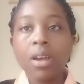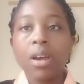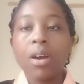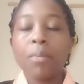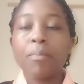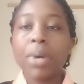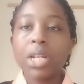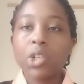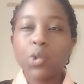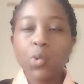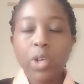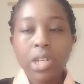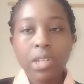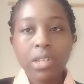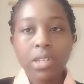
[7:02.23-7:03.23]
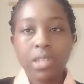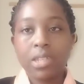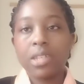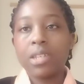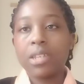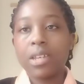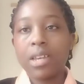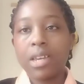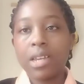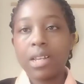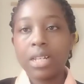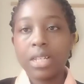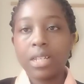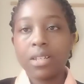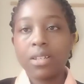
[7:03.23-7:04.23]
But when it's
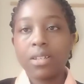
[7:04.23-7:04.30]
inhaled,